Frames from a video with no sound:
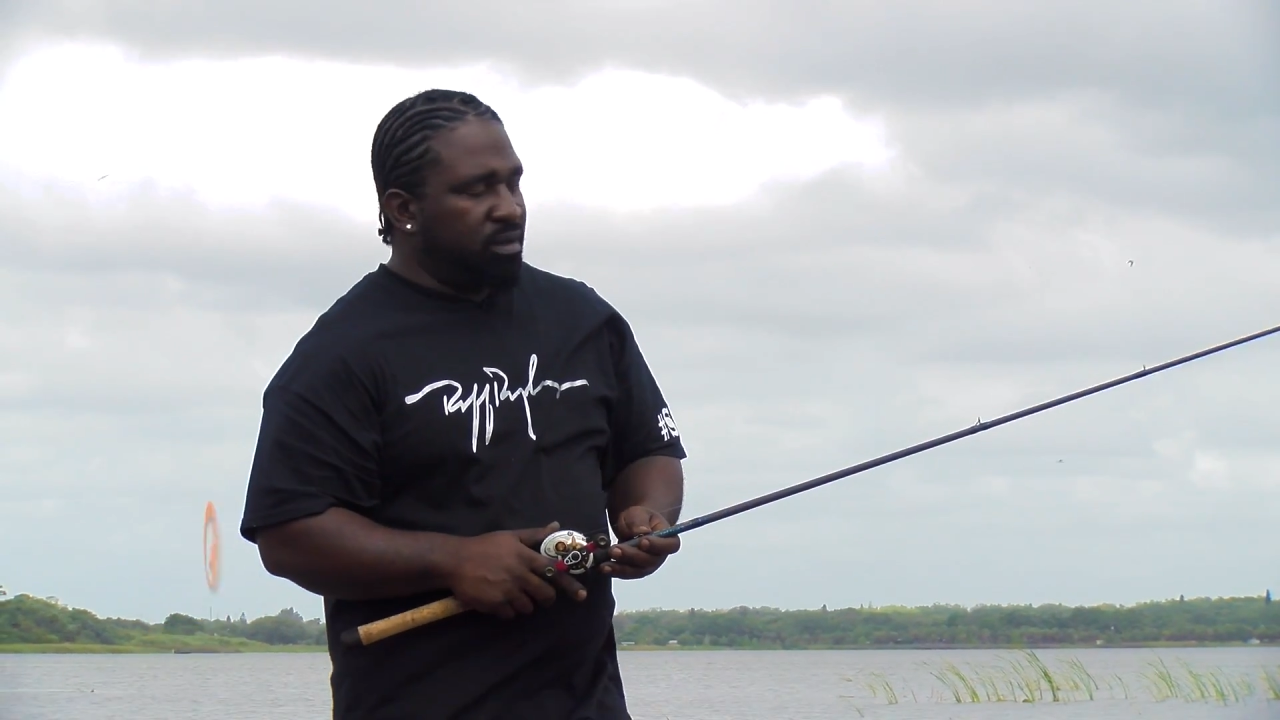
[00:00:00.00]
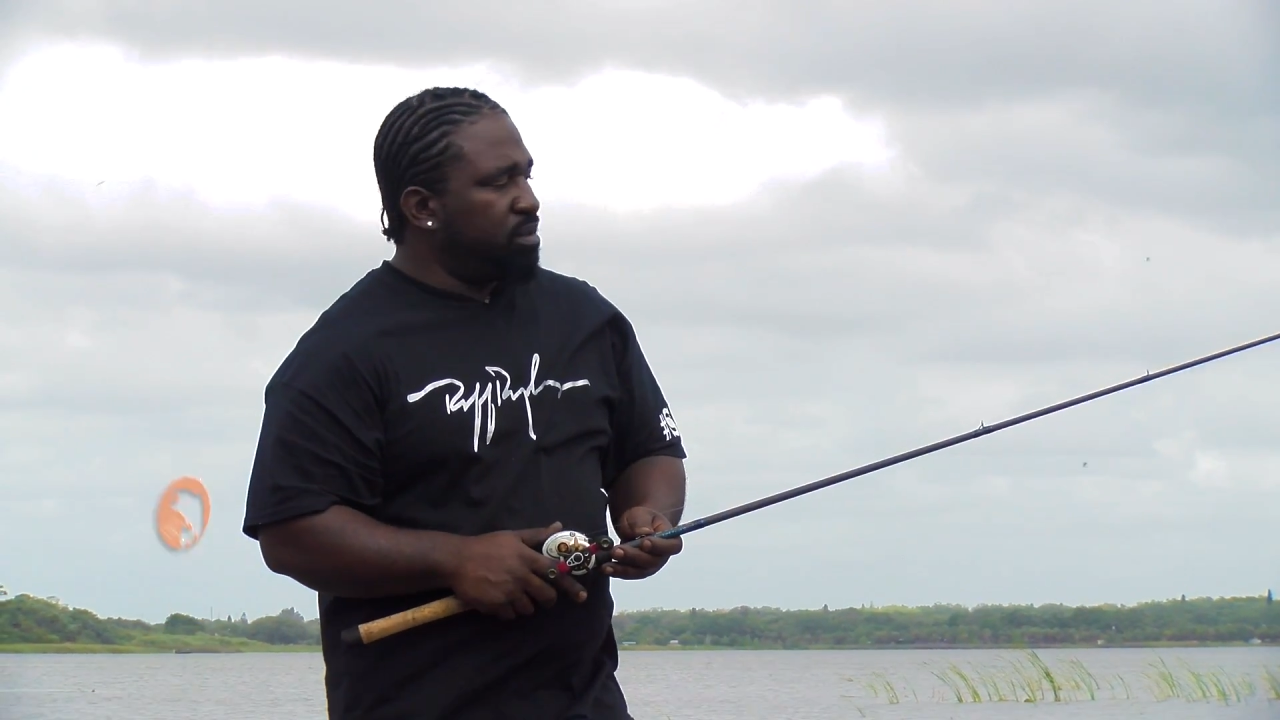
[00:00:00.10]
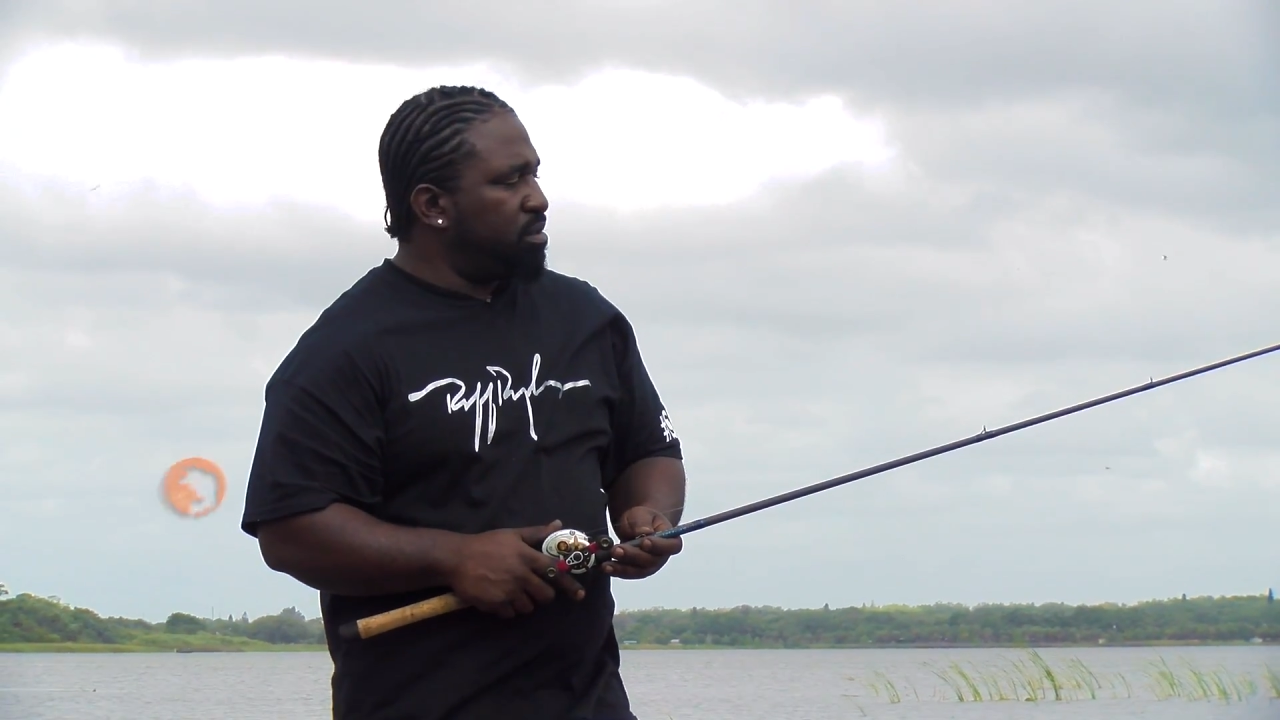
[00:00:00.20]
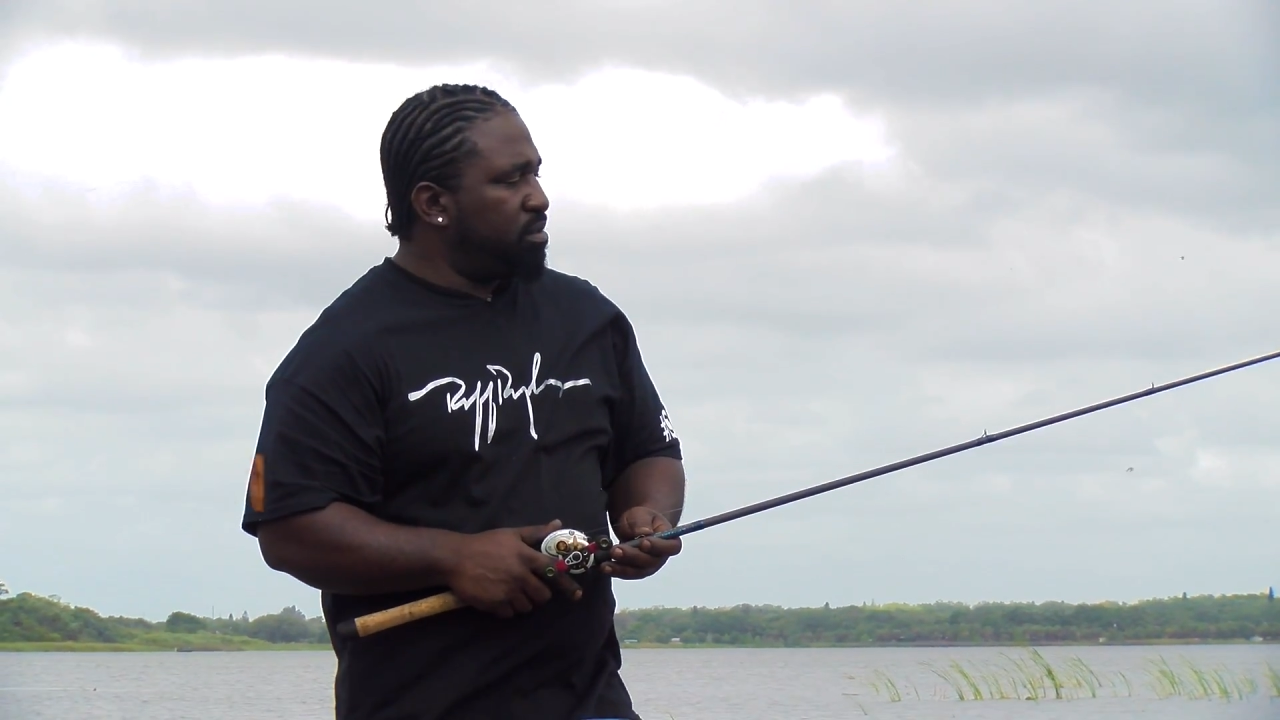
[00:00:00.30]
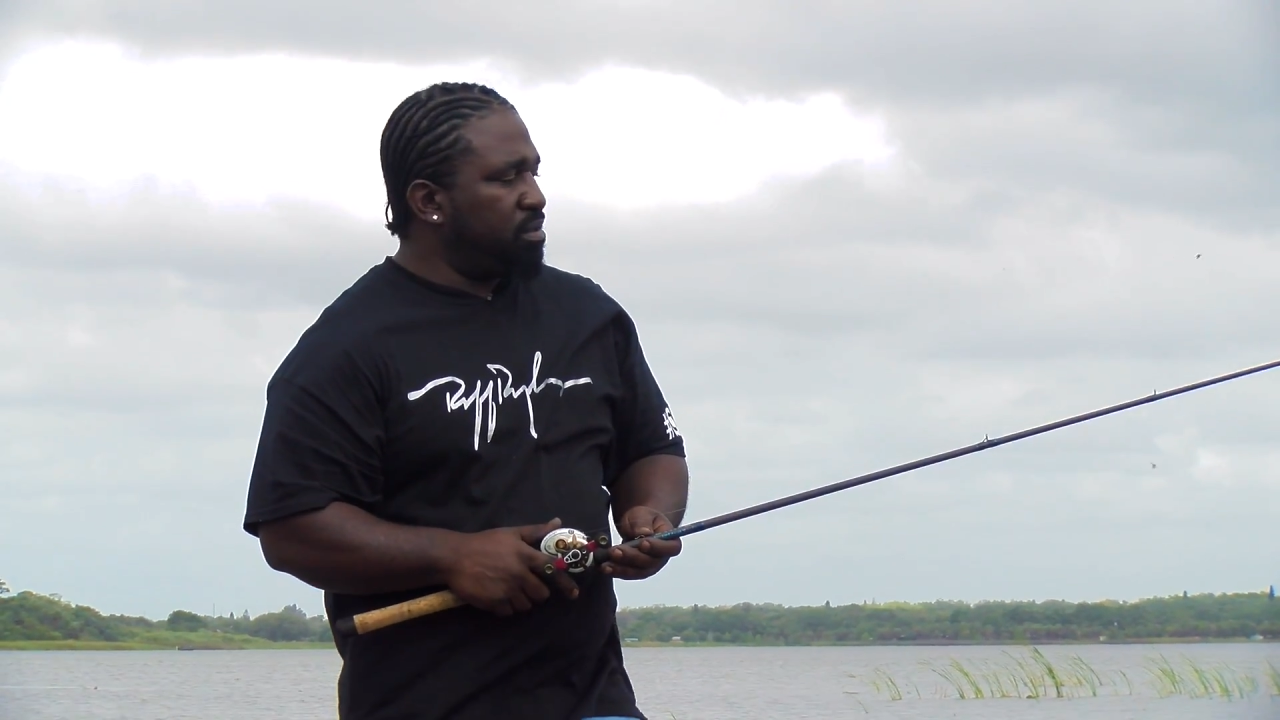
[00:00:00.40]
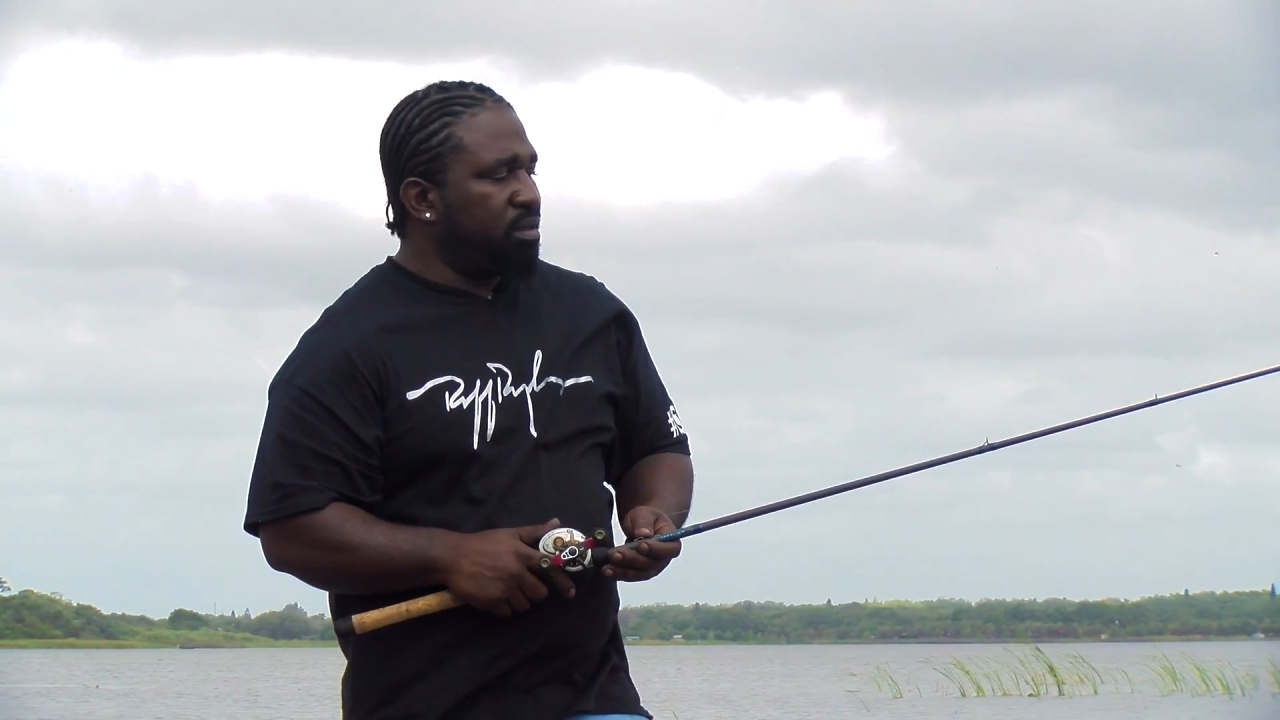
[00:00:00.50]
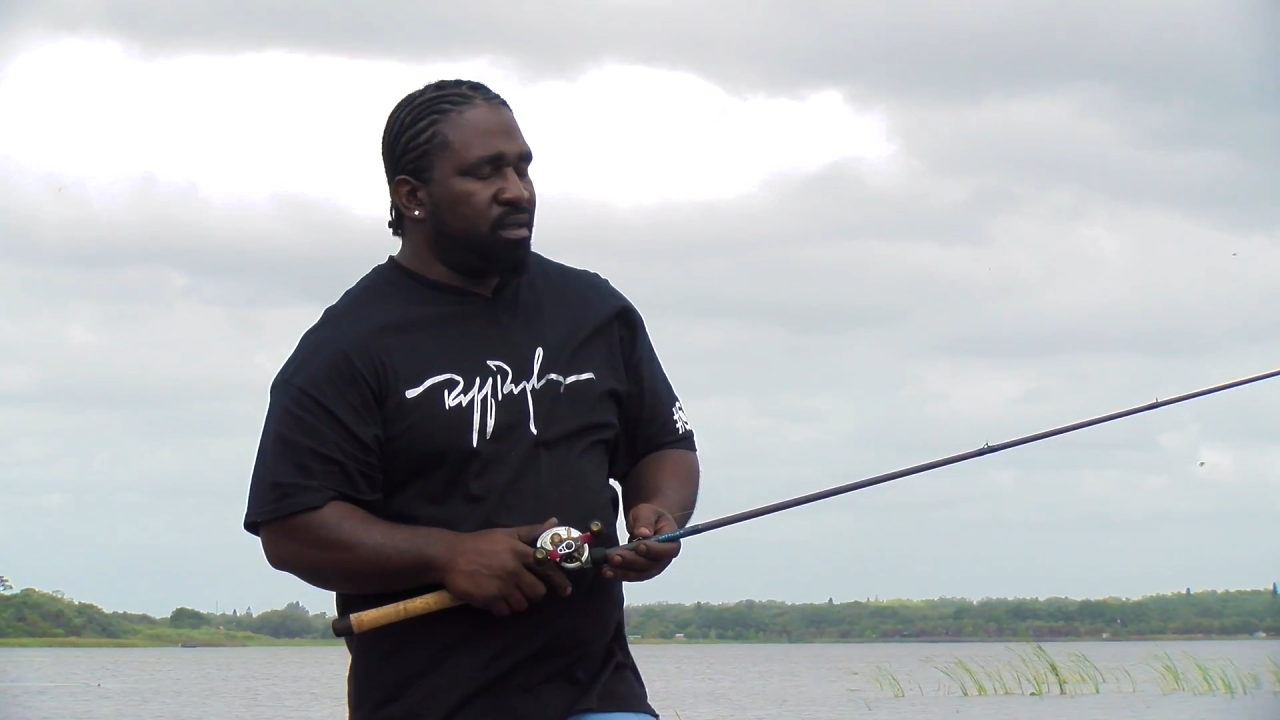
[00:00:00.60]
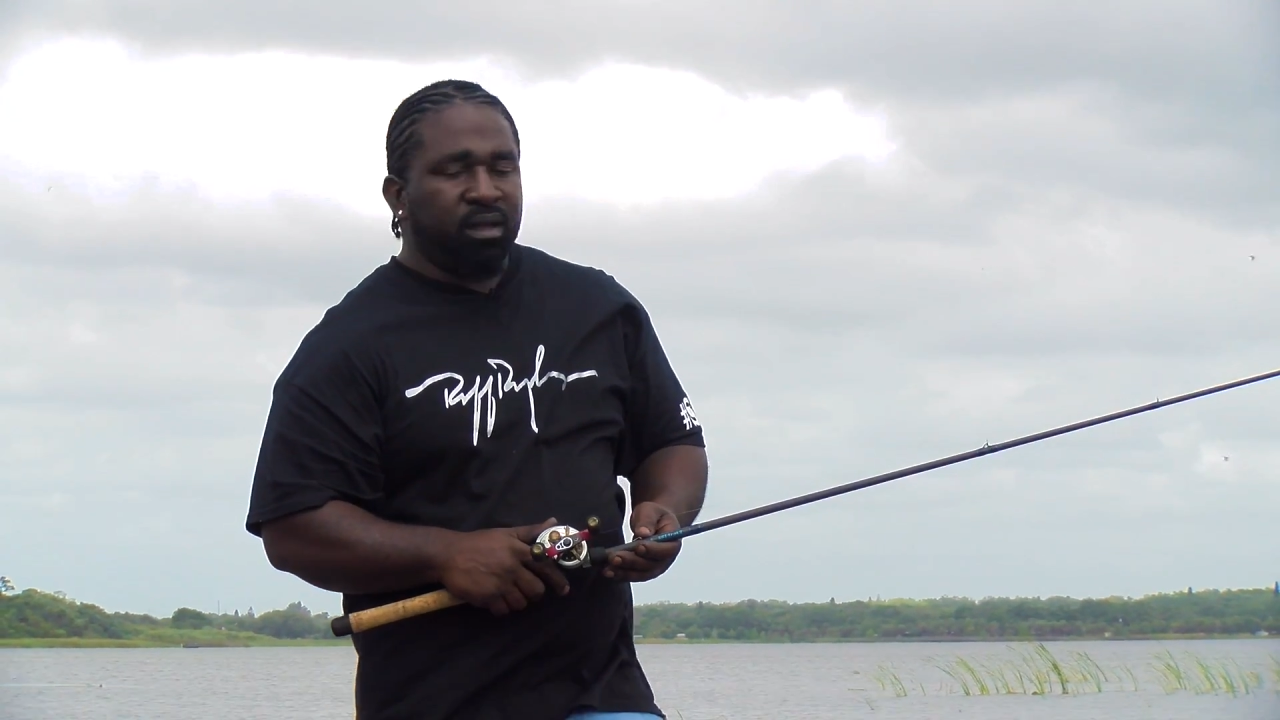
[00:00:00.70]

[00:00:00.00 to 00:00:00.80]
explain it?